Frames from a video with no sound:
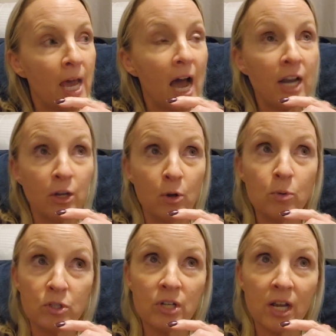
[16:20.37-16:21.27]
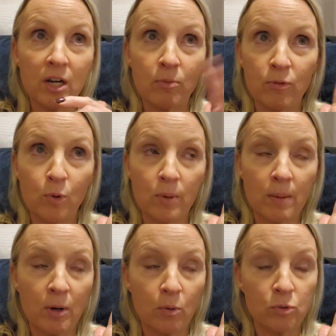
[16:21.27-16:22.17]
I know who was staying there before, but I'm
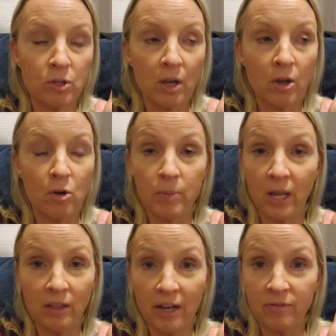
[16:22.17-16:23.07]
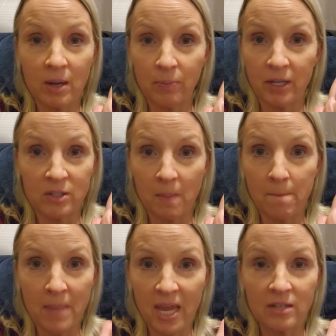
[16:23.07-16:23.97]
not going to say who, but they left that place a
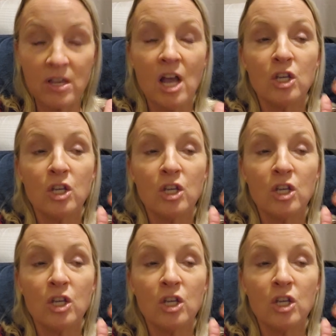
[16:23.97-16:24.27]
mess.